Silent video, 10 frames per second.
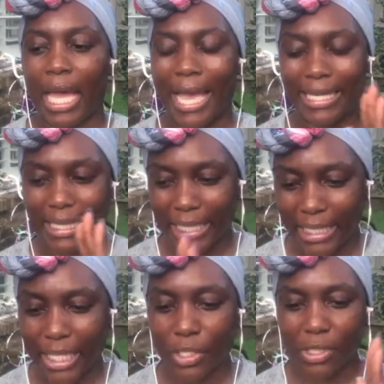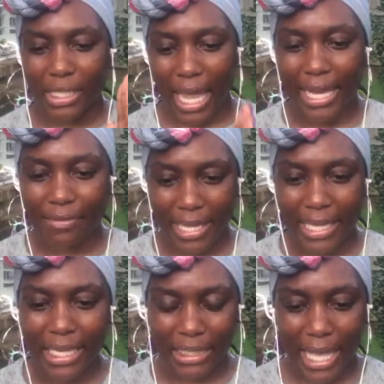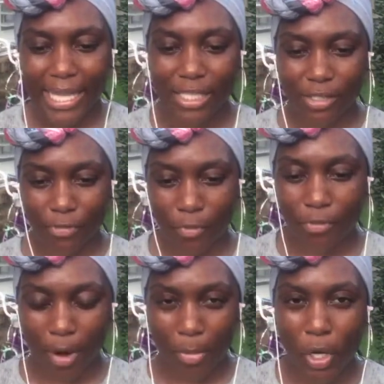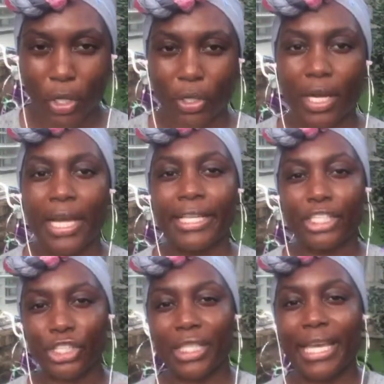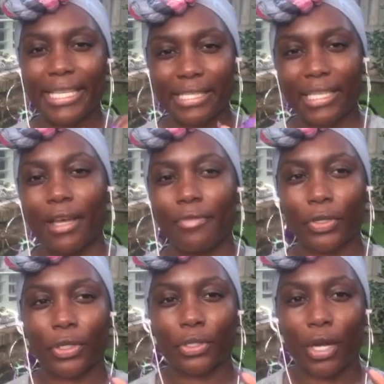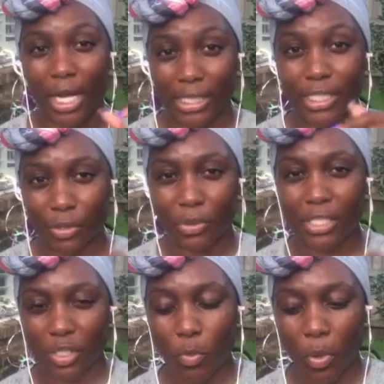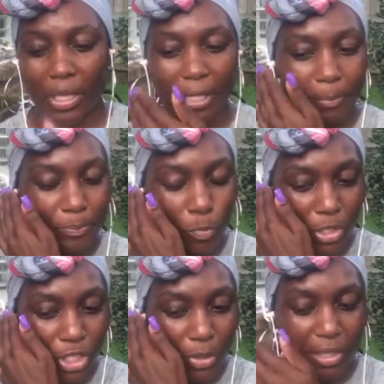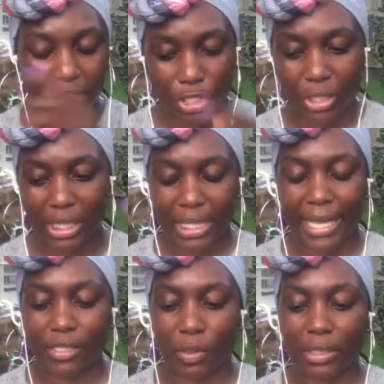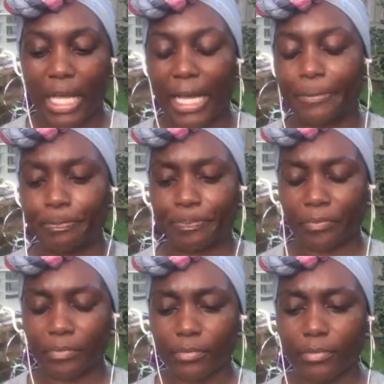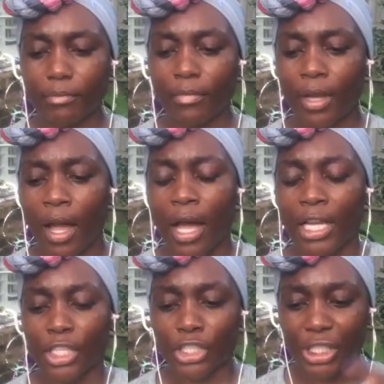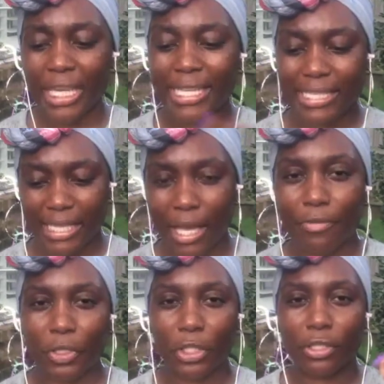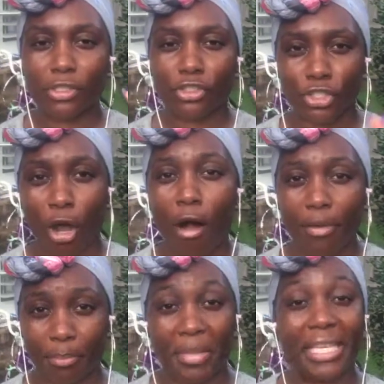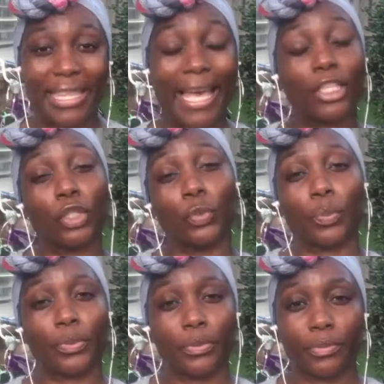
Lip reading: And in the years that I have taken classes from her, she has never, until this morning, when she was teaching the class online, she has never taught me that loop.